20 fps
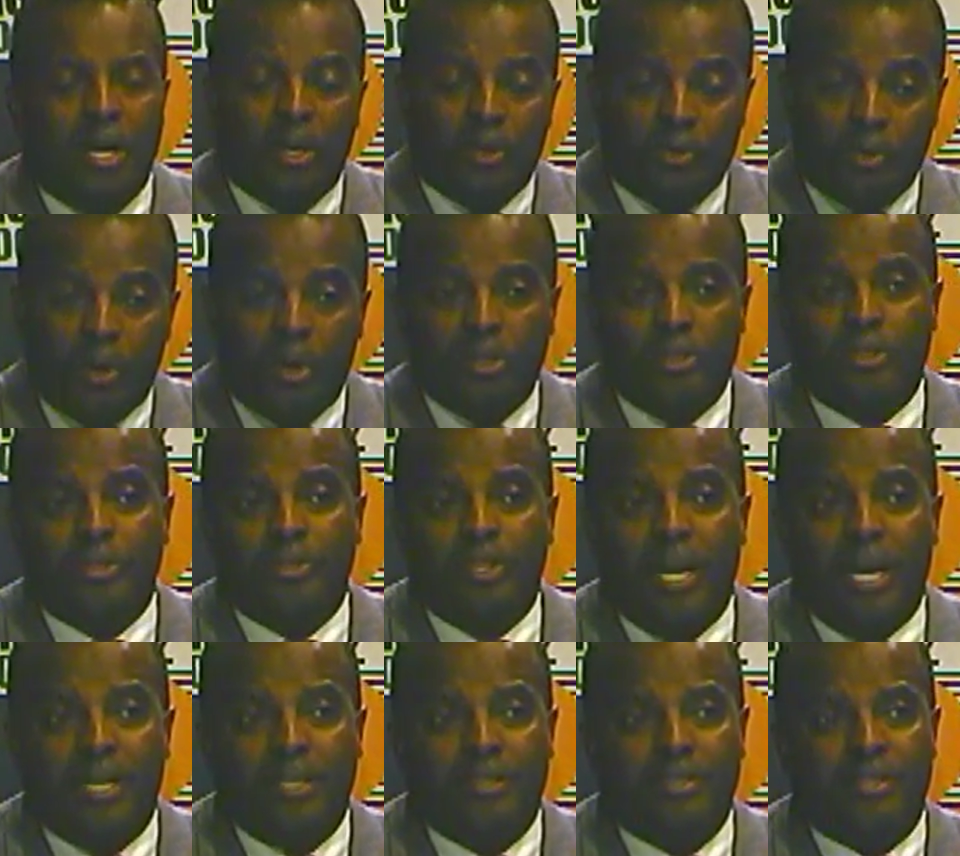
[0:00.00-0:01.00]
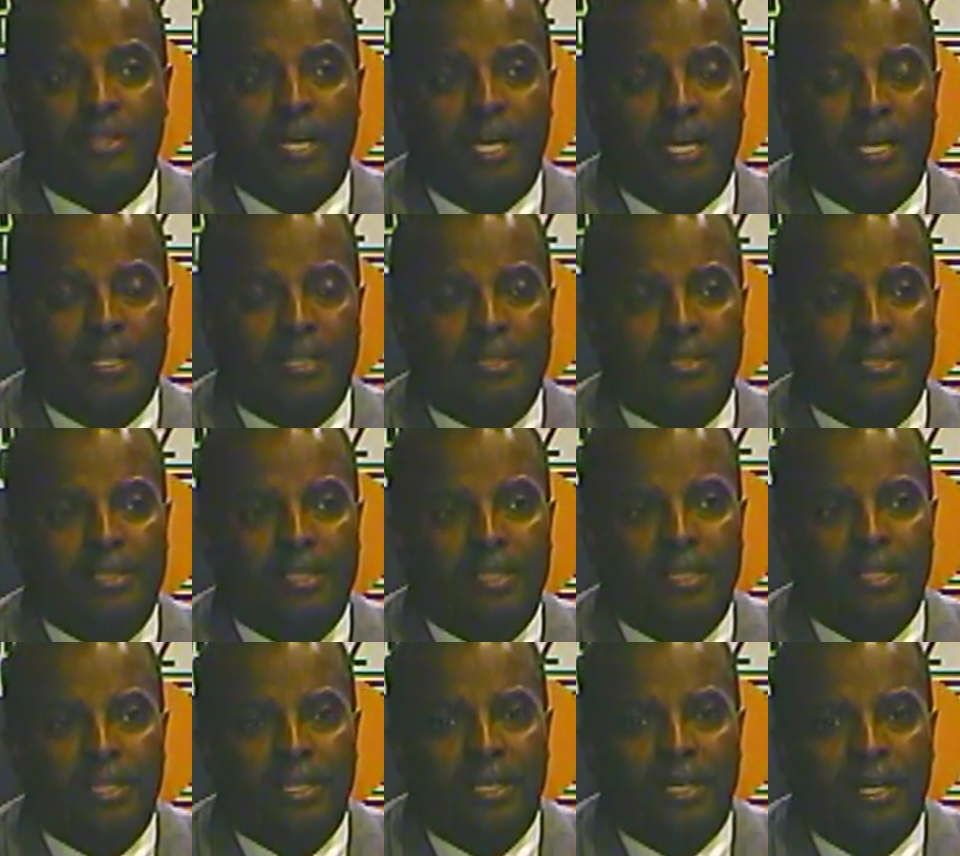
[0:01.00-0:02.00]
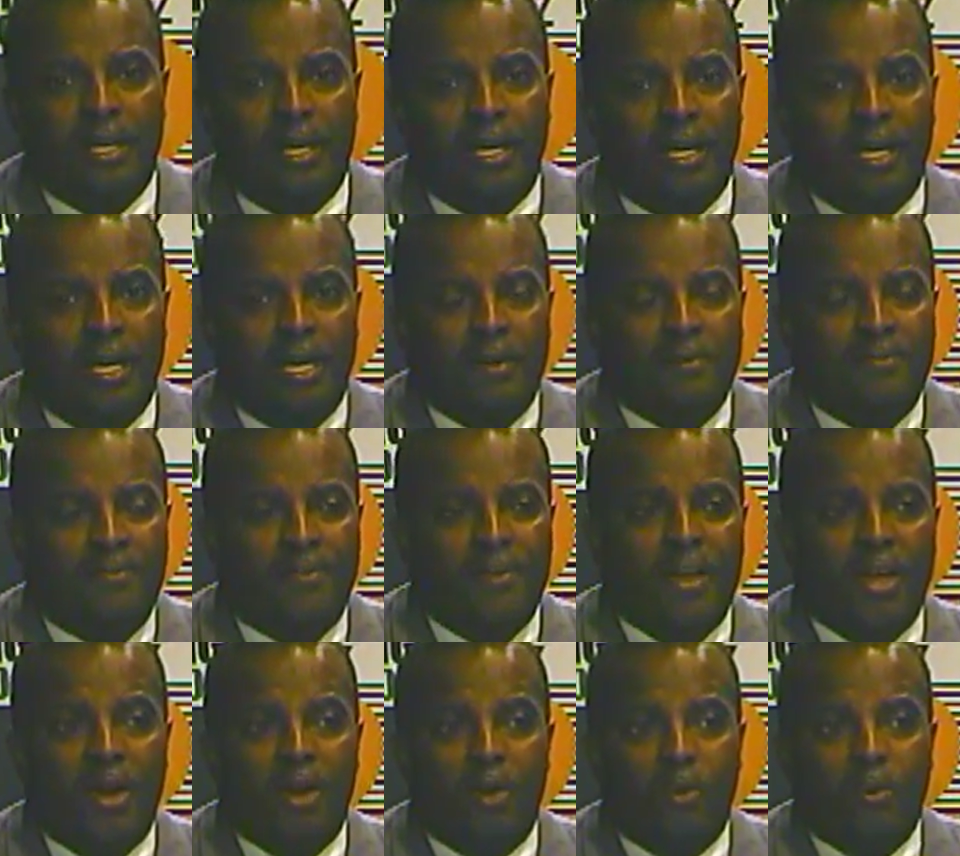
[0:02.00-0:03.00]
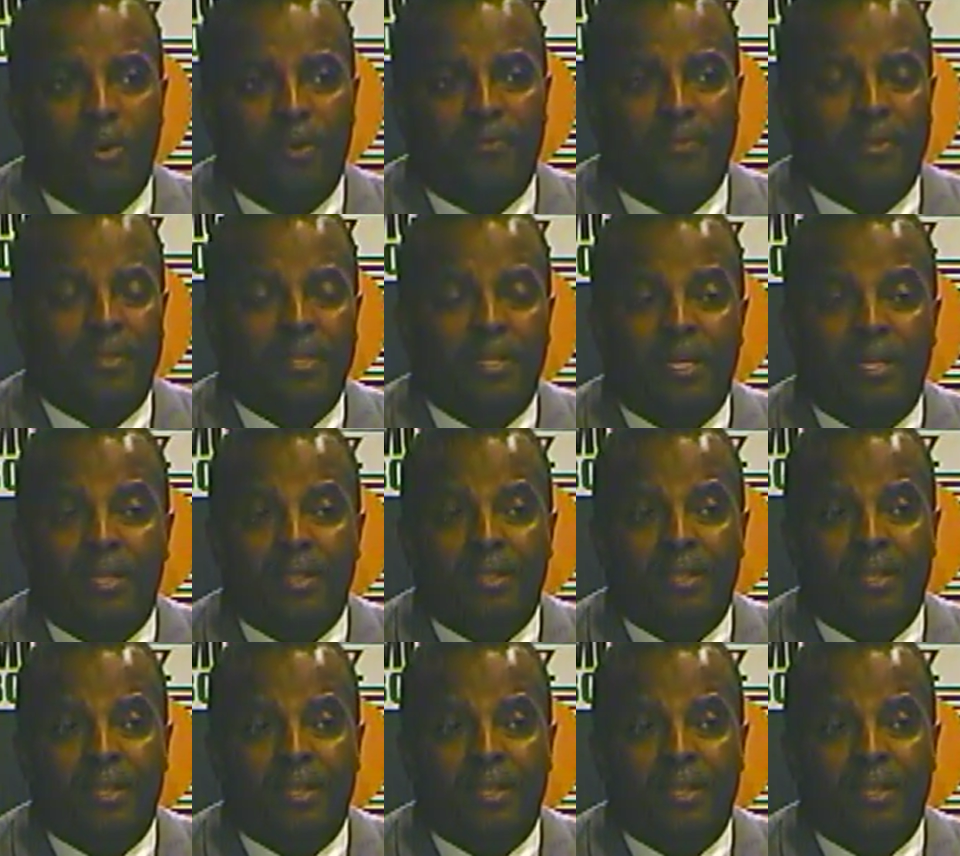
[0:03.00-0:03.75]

across the United States fail within